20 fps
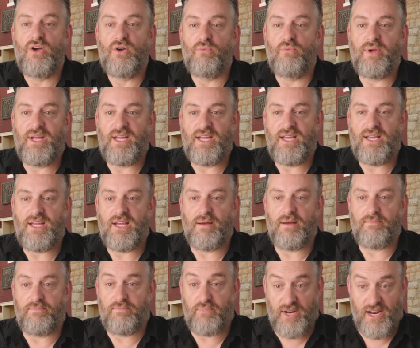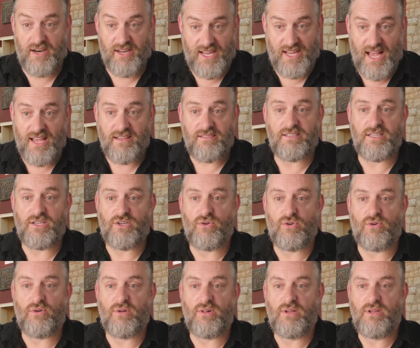We put out a casting
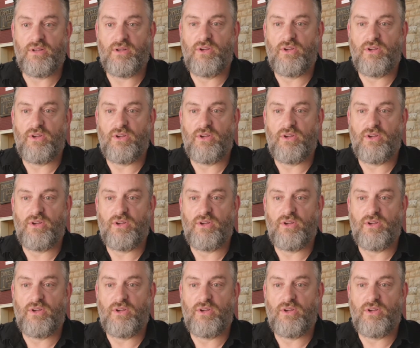call.